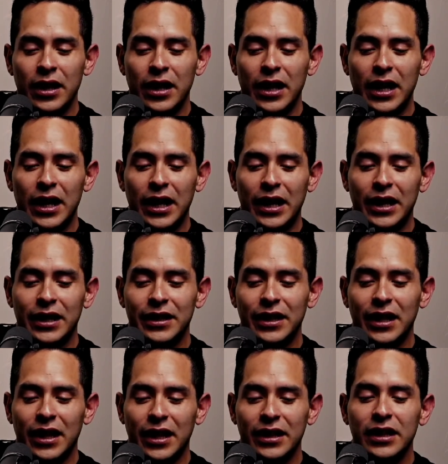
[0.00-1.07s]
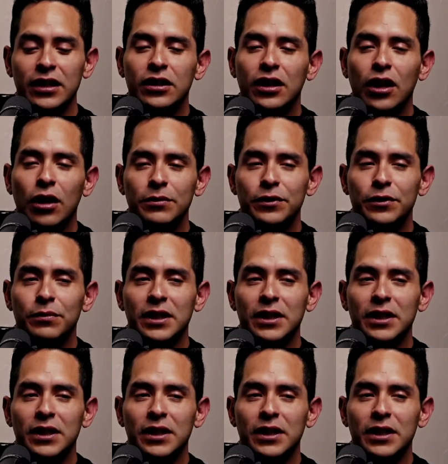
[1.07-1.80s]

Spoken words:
And he comes to me and he